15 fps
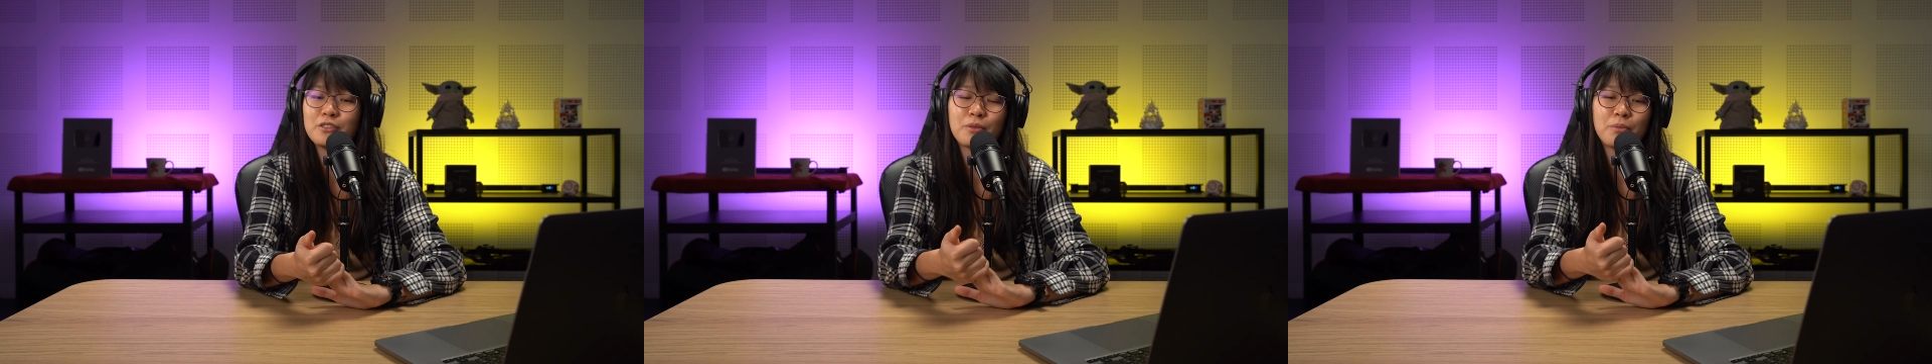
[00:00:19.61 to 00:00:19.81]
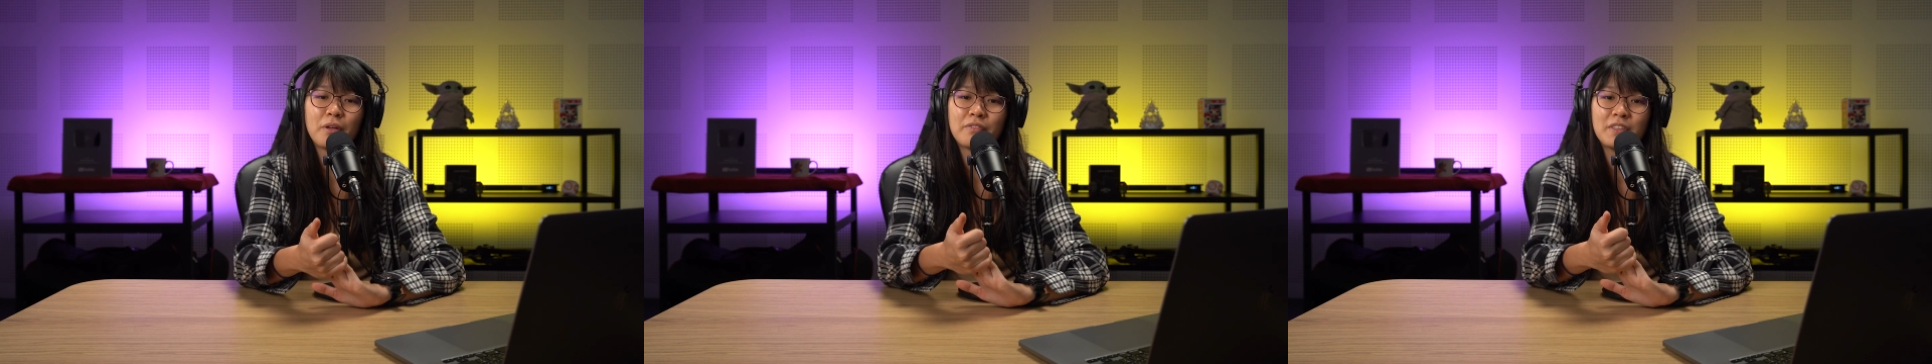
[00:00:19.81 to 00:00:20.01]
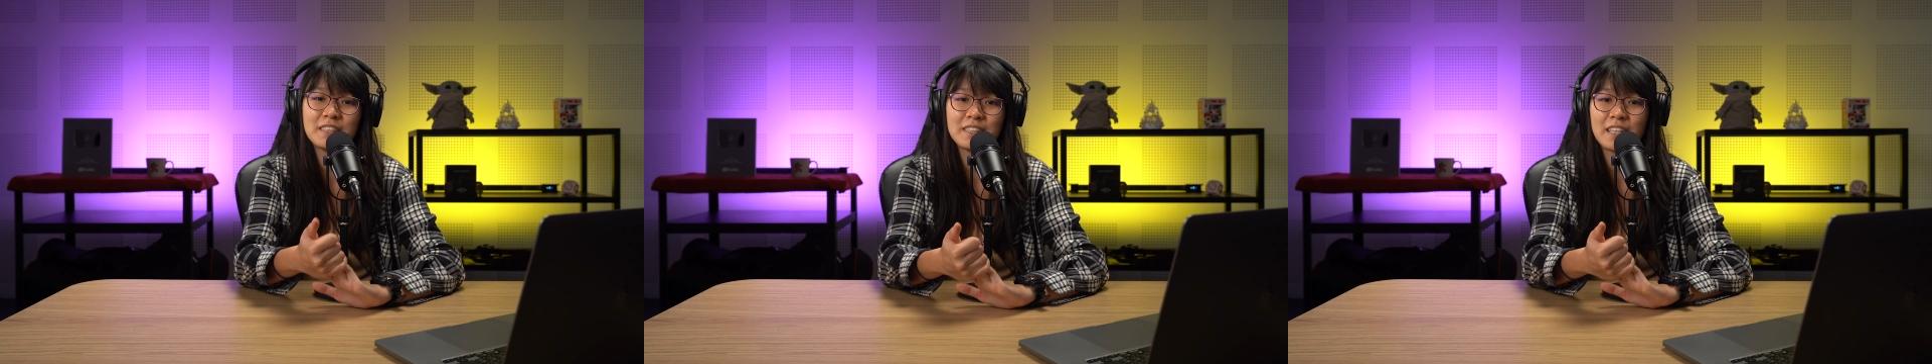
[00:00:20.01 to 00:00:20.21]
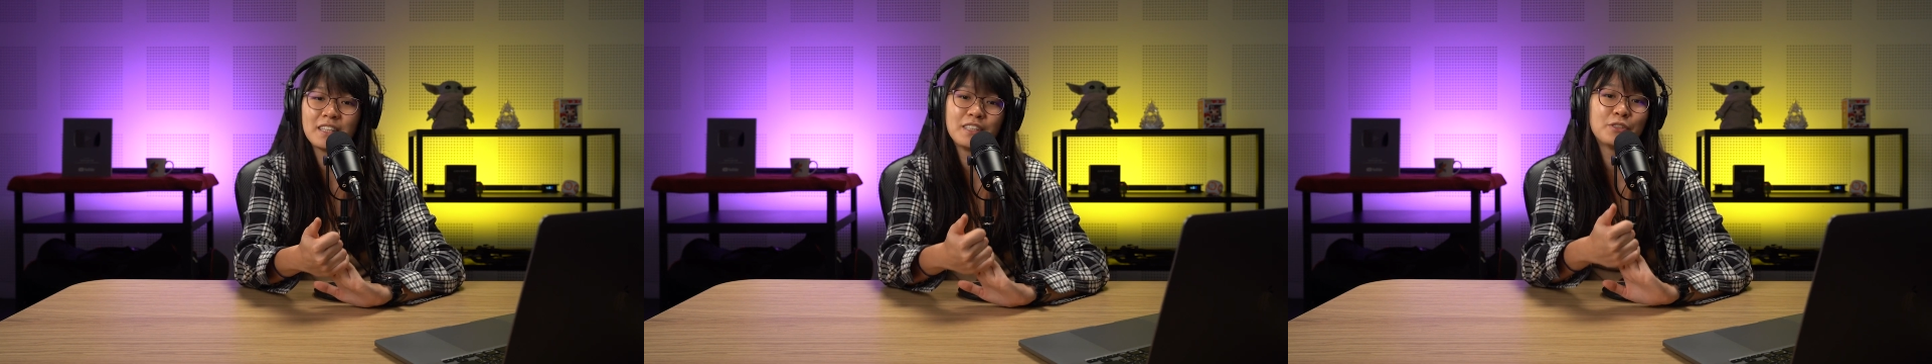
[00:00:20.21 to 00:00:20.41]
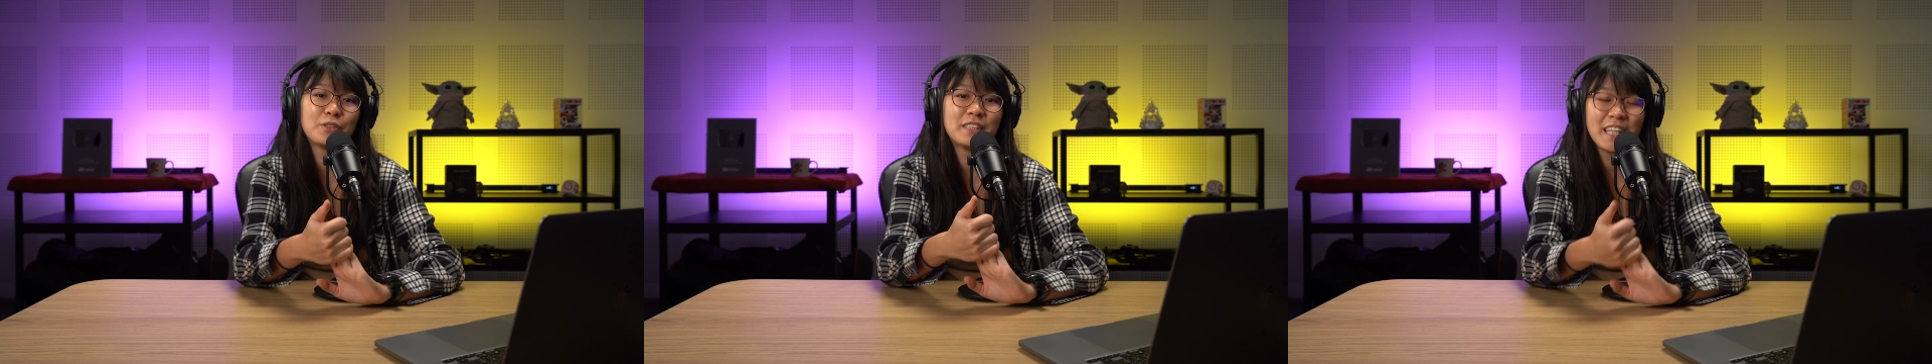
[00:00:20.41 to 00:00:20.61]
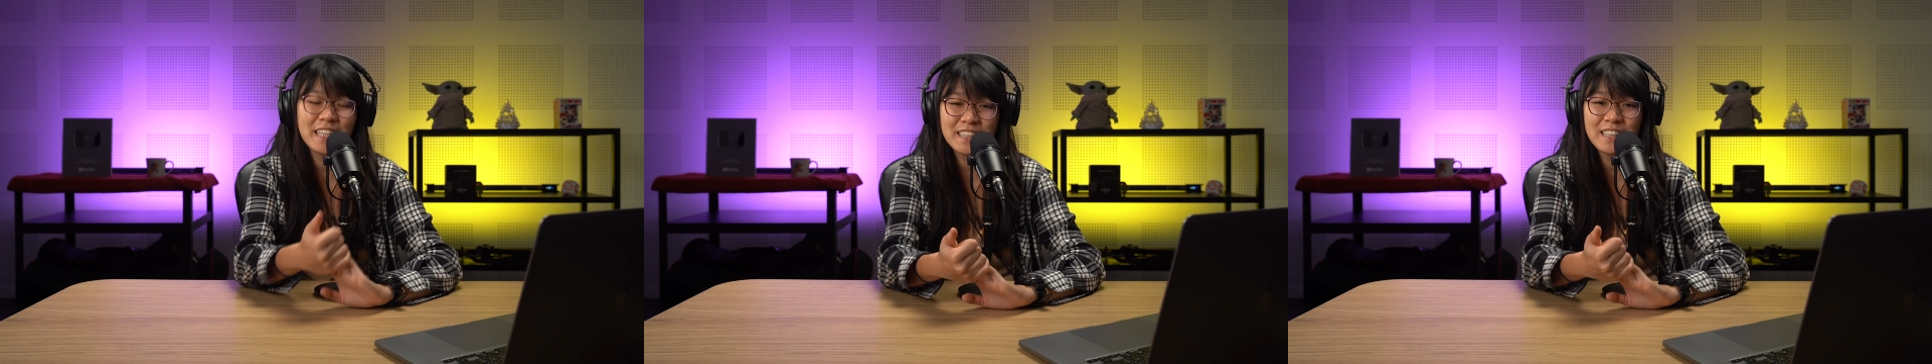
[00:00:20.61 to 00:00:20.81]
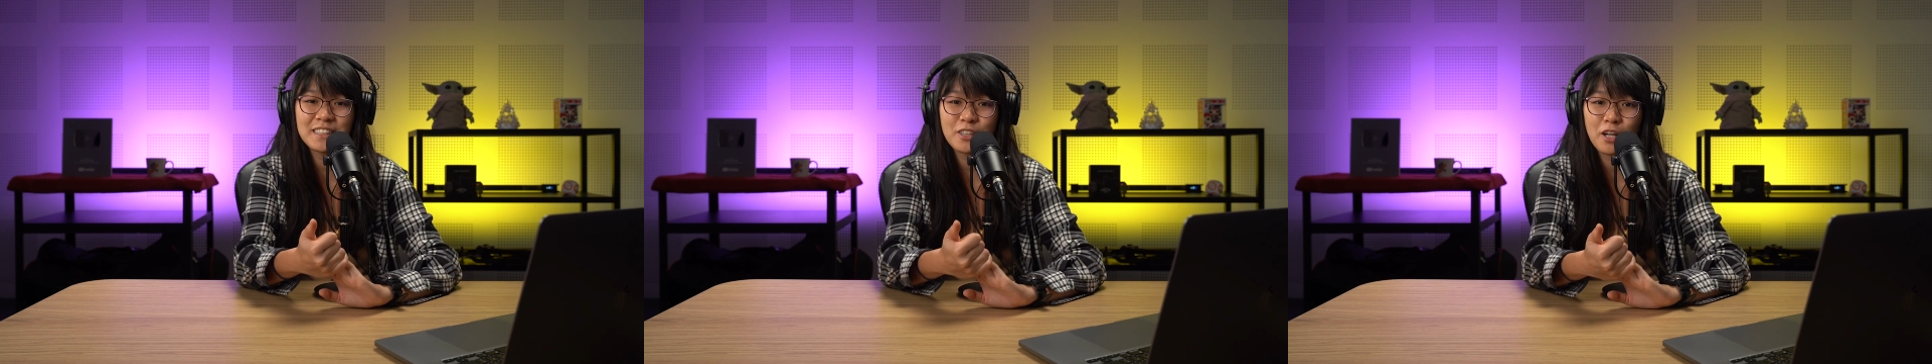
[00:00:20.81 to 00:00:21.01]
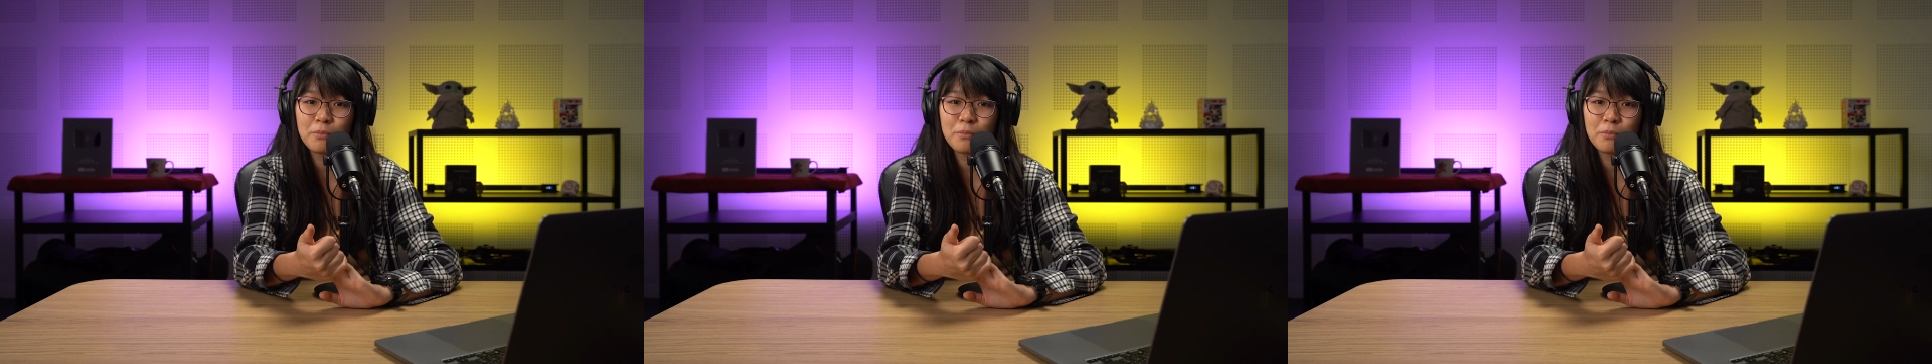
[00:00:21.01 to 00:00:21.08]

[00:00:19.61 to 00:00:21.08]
So we've decided to take this